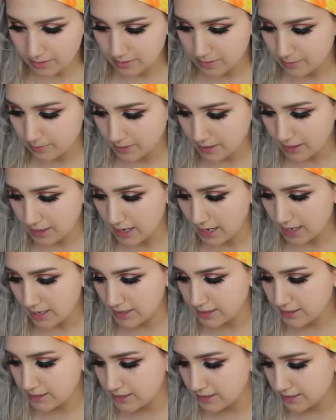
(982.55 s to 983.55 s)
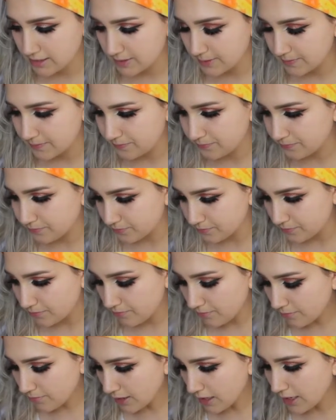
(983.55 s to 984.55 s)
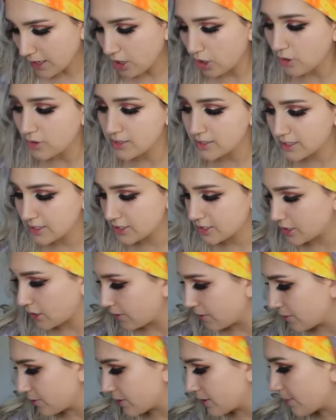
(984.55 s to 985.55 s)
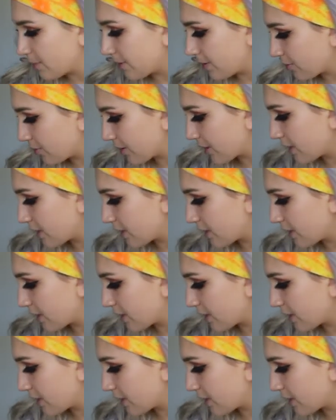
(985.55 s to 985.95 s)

my eyes, I always like to go in with a bit more